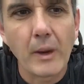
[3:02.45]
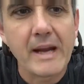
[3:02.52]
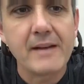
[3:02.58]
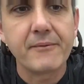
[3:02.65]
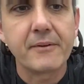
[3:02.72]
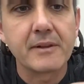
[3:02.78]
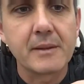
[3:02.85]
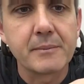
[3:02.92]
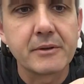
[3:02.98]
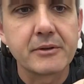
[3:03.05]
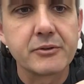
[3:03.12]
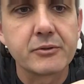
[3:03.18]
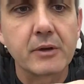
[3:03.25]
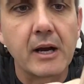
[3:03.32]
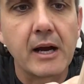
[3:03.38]
Wait for them to
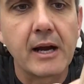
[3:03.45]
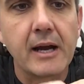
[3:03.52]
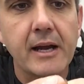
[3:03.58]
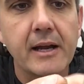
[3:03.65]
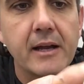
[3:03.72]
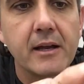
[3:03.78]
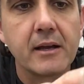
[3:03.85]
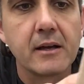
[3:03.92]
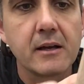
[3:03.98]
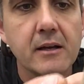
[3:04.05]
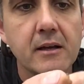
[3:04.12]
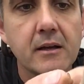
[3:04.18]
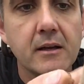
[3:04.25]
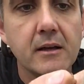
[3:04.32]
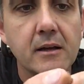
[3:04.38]
dry
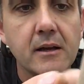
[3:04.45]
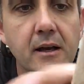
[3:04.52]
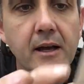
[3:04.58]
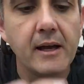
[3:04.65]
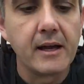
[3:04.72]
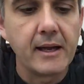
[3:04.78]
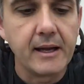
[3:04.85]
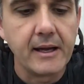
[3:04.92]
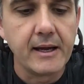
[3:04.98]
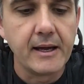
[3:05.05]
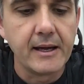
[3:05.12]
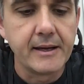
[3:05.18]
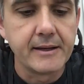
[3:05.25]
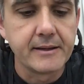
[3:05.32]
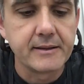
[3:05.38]

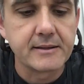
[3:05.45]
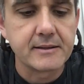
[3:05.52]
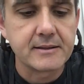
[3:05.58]
and